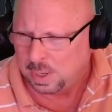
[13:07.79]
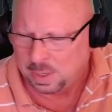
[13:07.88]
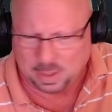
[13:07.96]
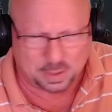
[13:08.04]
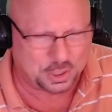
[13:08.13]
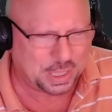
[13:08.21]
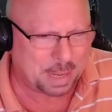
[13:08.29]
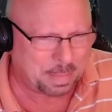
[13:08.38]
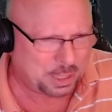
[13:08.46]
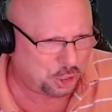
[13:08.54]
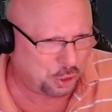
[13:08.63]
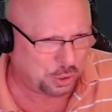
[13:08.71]
So that
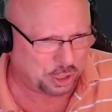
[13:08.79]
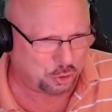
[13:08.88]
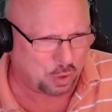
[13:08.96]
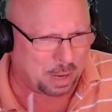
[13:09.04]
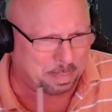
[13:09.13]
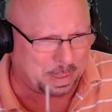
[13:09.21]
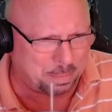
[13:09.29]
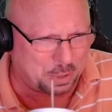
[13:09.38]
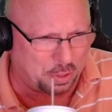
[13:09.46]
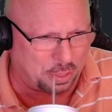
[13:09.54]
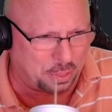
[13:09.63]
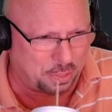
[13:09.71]
means you can drop up to
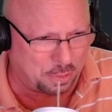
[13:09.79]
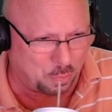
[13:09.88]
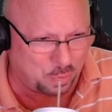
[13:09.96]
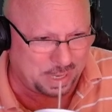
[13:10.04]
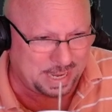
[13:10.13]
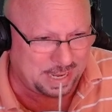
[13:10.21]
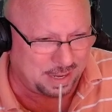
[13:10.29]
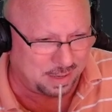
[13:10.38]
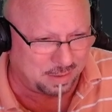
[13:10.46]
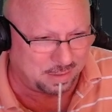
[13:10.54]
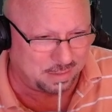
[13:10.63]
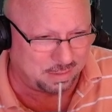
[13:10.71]
3
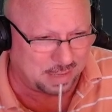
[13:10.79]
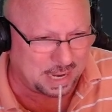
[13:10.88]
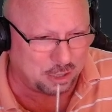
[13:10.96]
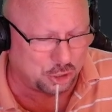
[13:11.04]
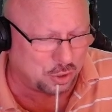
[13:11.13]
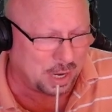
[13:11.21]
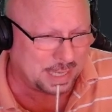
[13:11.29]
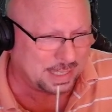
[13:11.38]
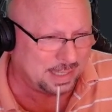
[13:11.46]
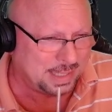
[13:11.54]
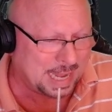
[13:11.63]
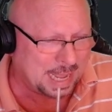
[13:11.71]
airstrikes at a
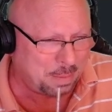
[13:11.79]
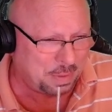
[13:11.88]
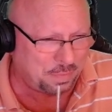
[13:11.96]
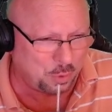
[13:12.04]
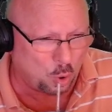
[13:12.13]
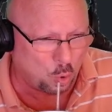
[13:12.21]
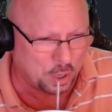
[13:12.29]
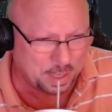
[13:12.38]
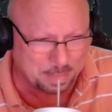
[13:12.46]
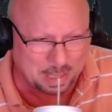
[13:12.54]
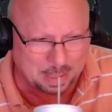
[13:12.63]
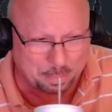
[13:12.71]
time if you hoard them
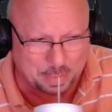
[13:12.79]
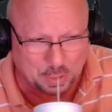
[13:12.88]
up.